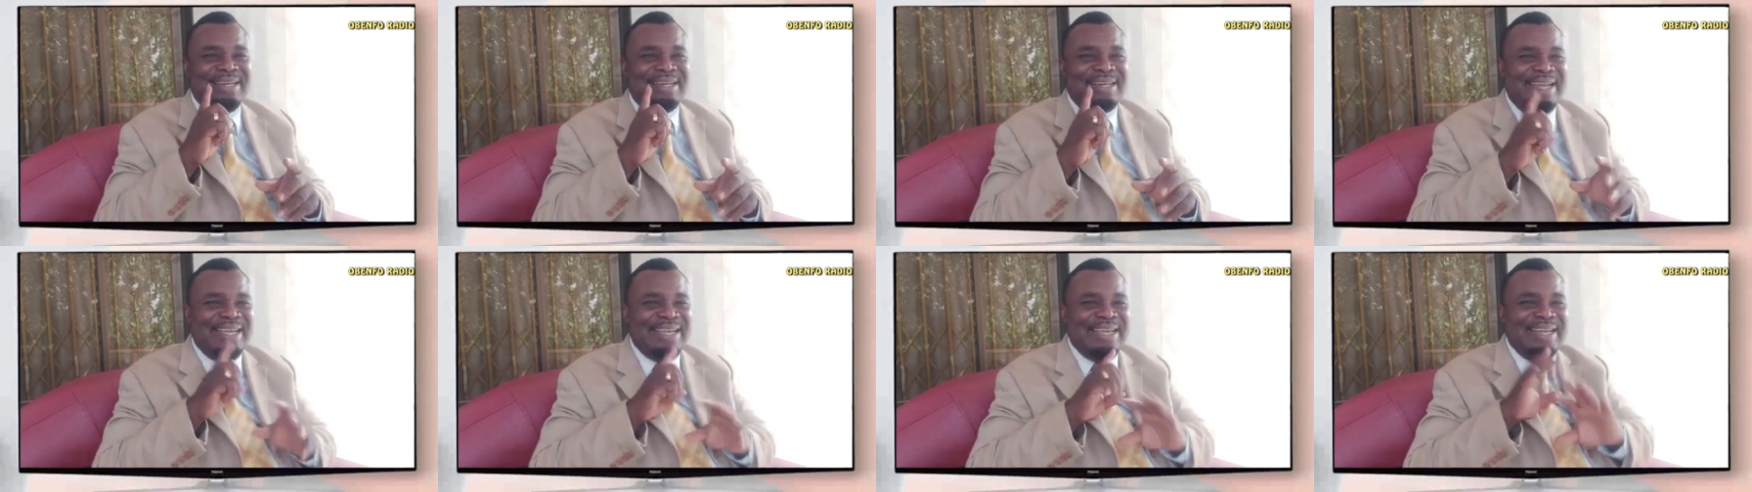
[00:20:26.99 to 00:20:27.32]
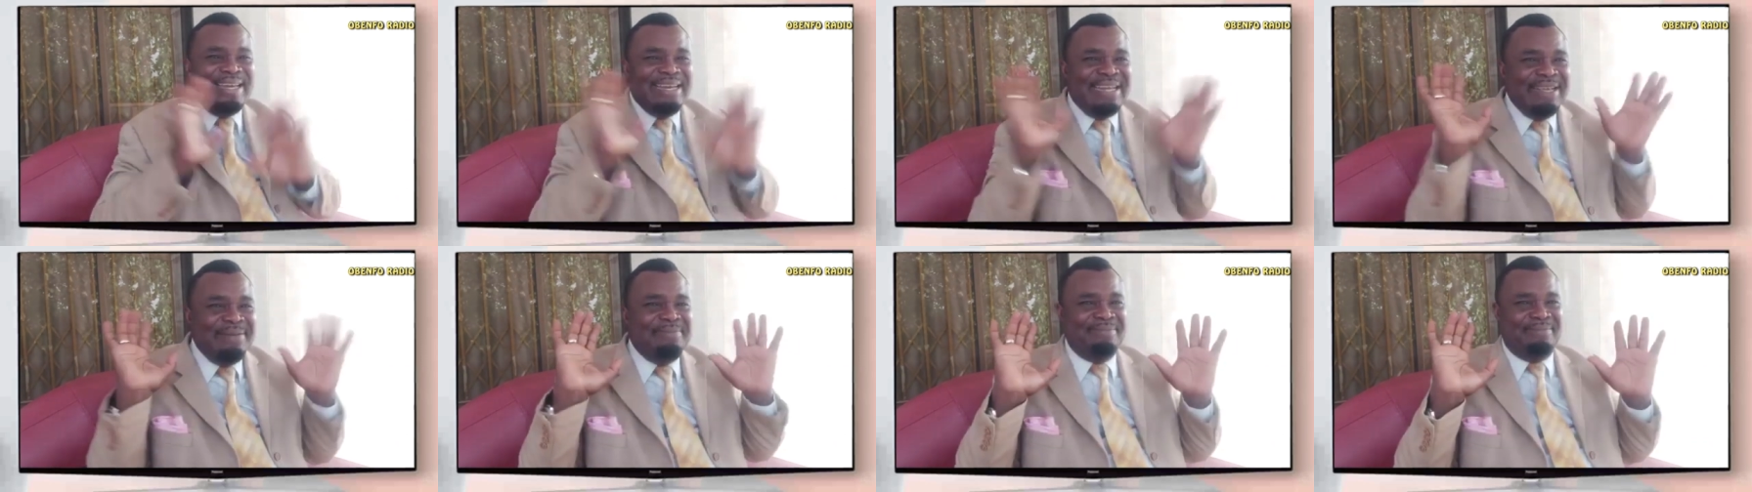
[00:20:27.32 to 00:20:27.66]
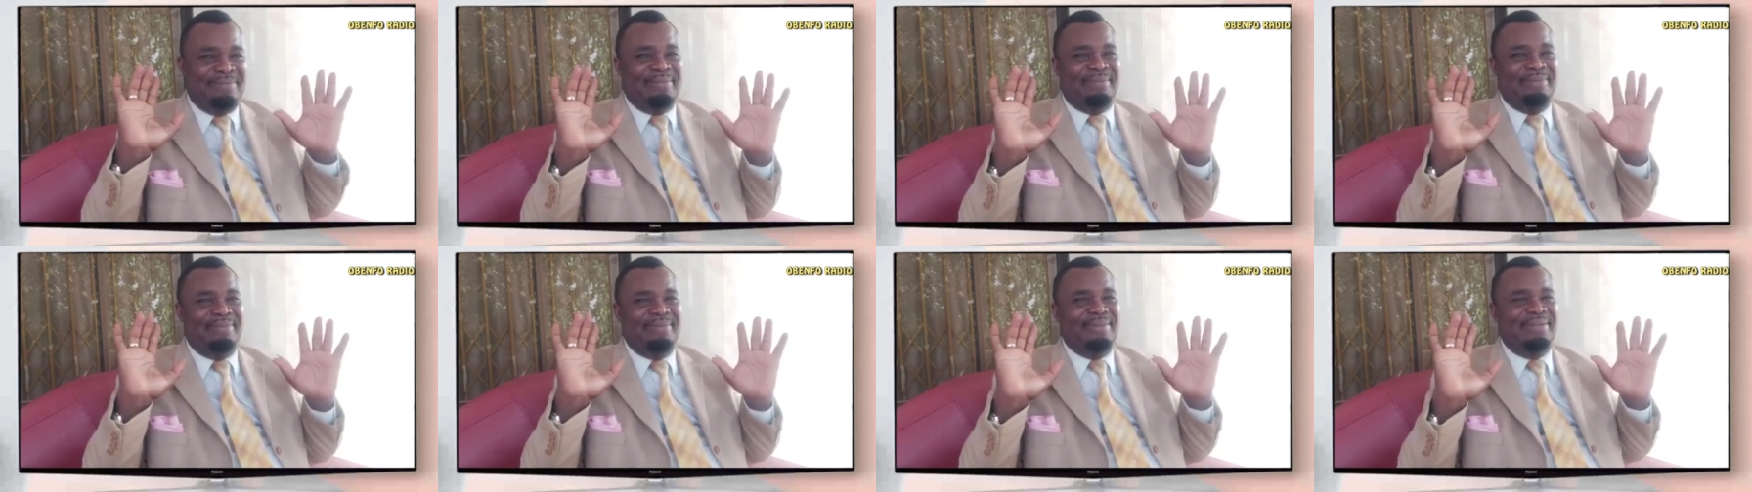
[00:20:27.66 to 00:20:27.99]
Now ye
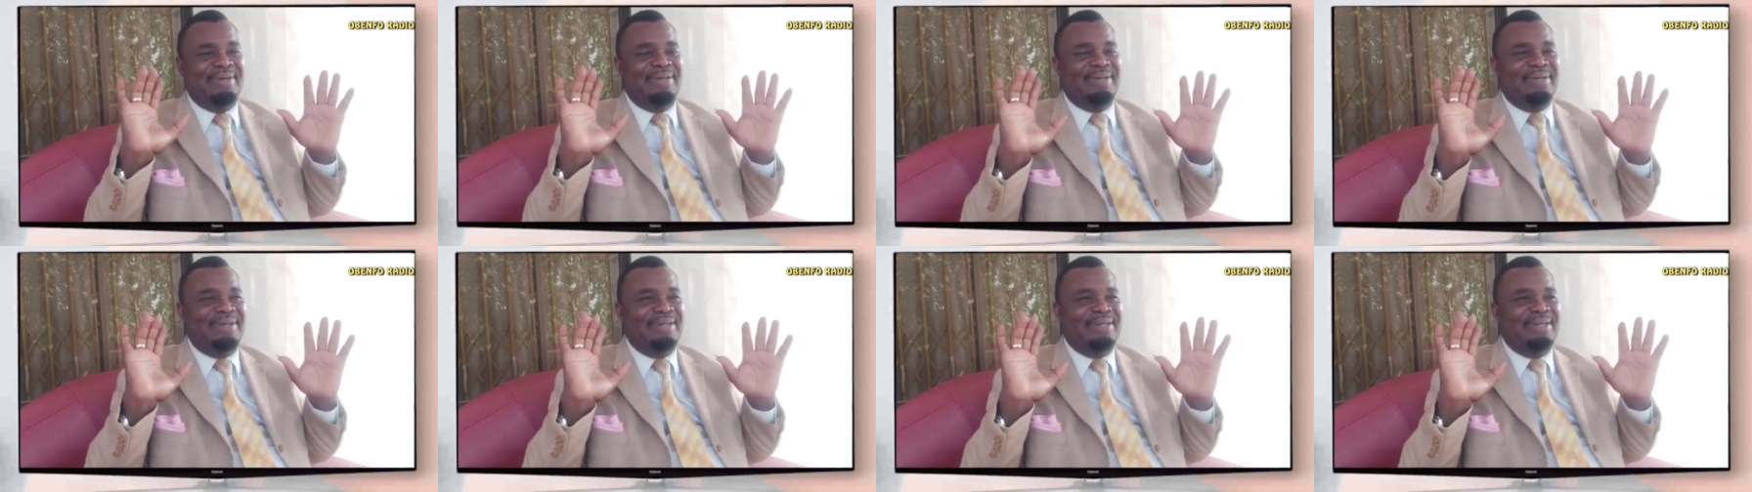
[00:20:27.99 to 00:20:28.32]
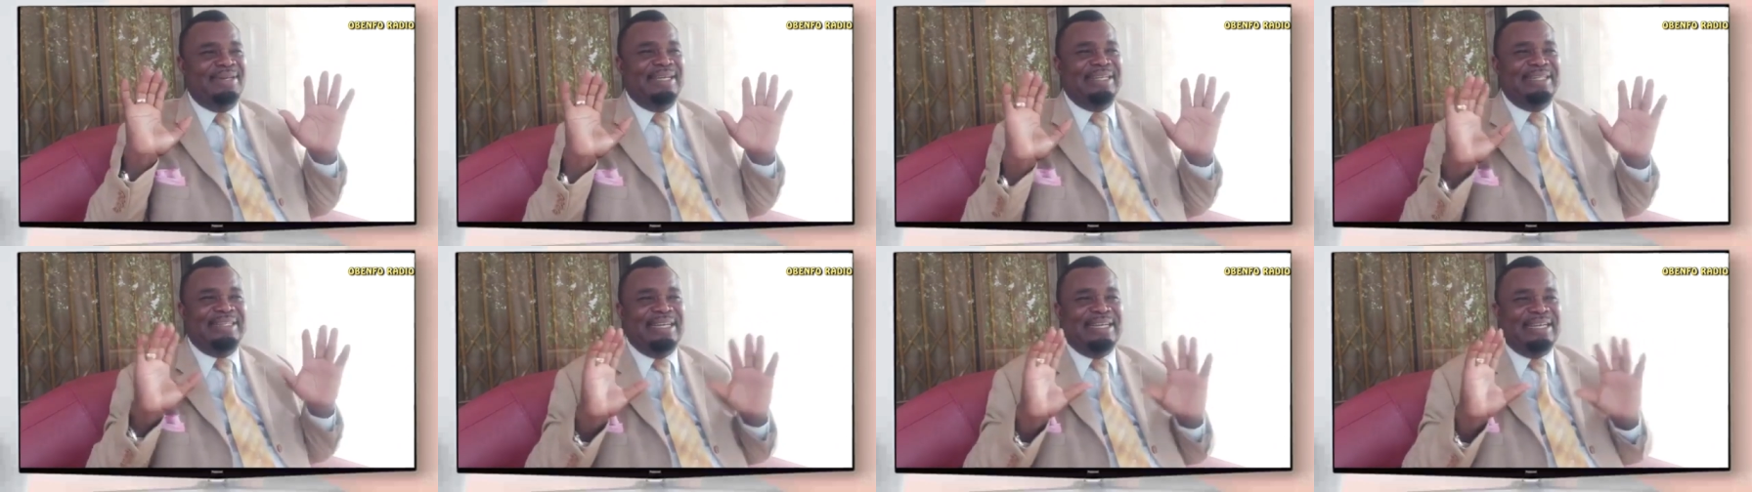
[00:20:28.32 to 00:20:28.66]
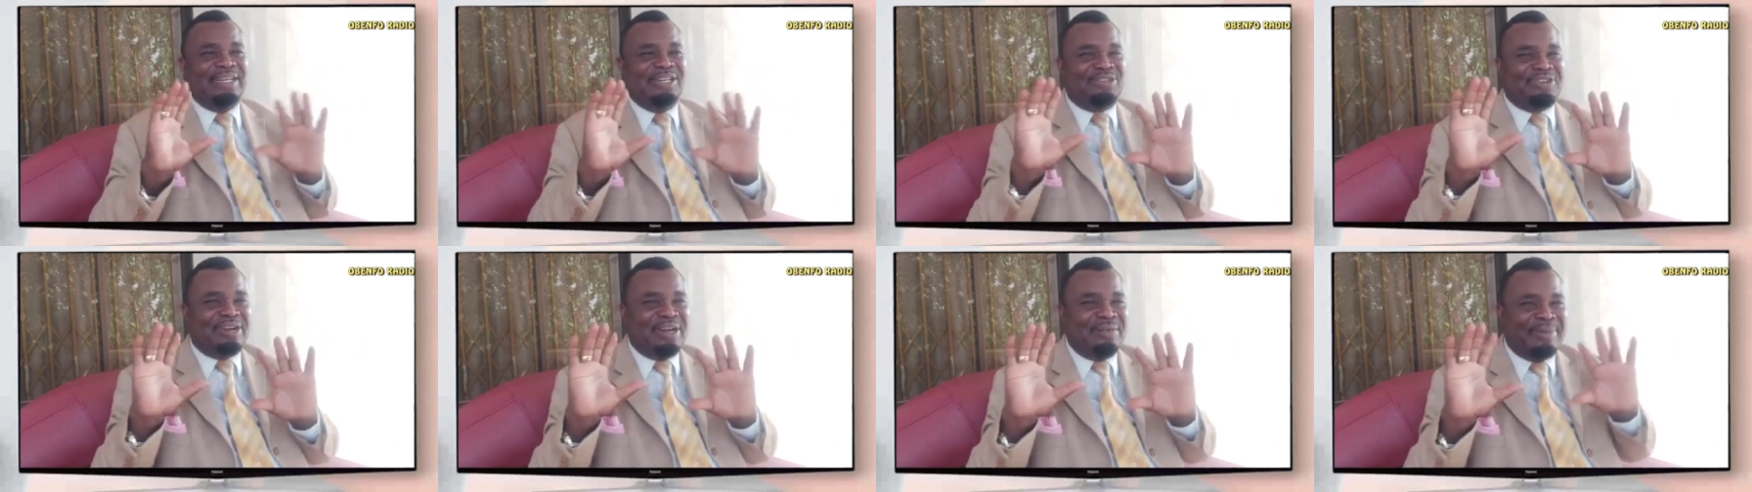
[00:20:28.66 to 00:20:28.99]
nim into
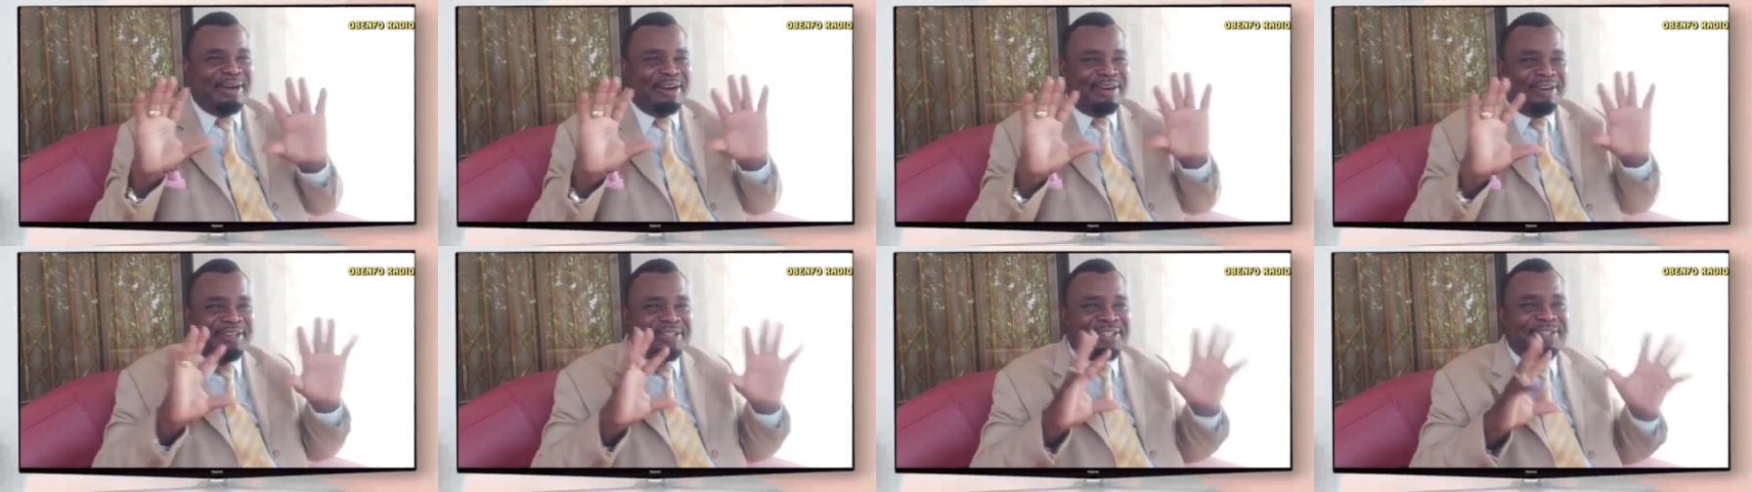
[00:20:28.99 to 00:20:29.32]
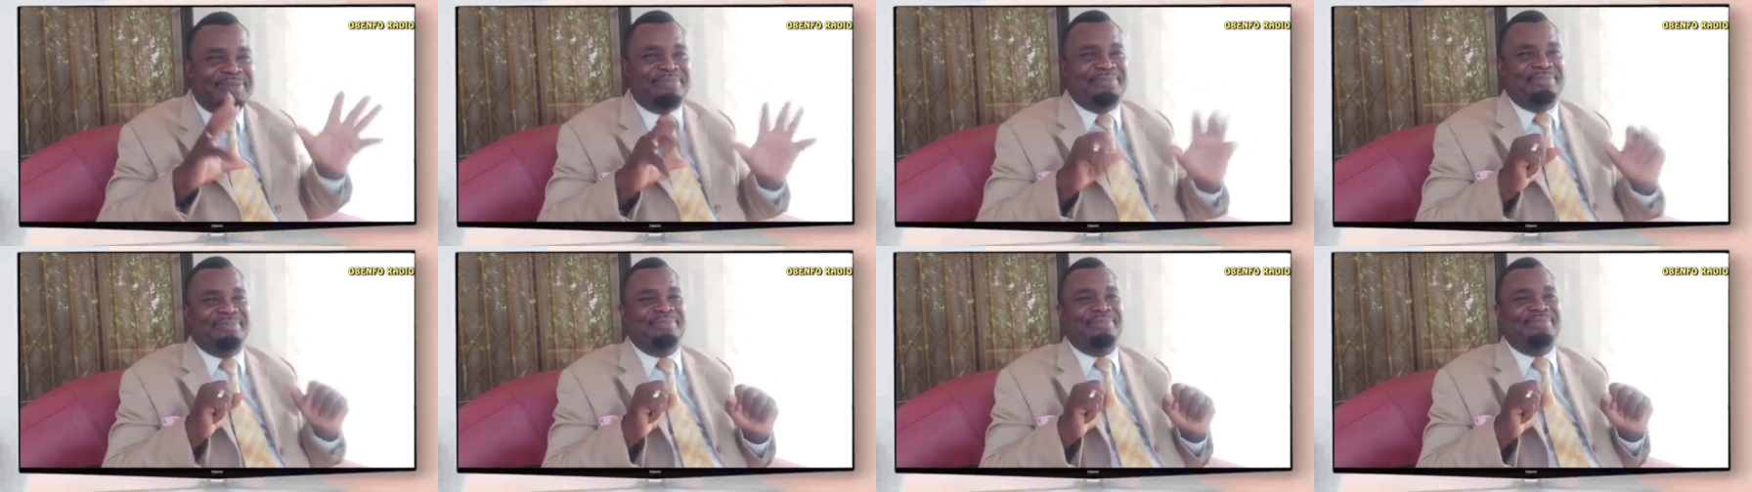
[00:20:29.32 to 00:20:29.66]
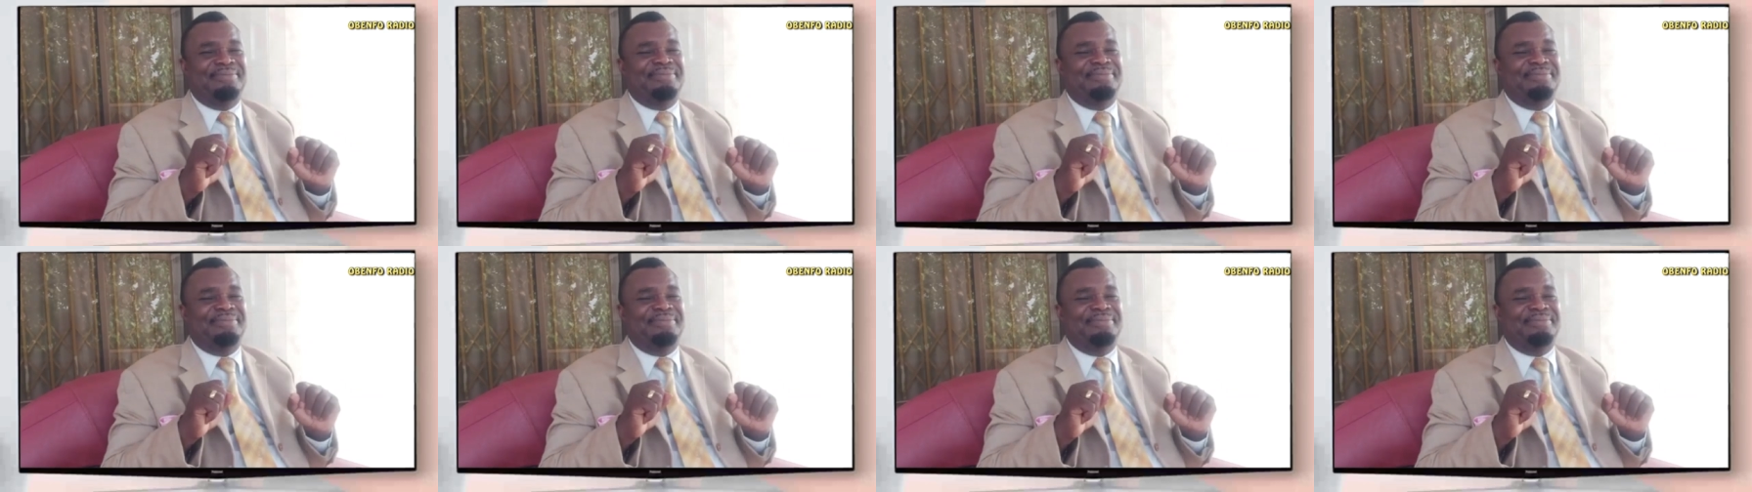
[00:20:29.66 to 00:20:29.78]
the tribalism